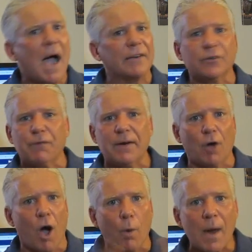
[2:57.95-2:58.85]
I just find
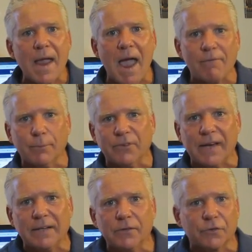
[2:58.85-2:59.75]
a hallway, have them
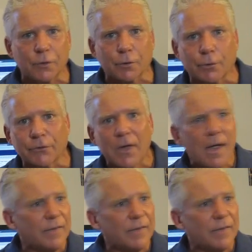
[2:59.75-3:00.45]
stand in circles.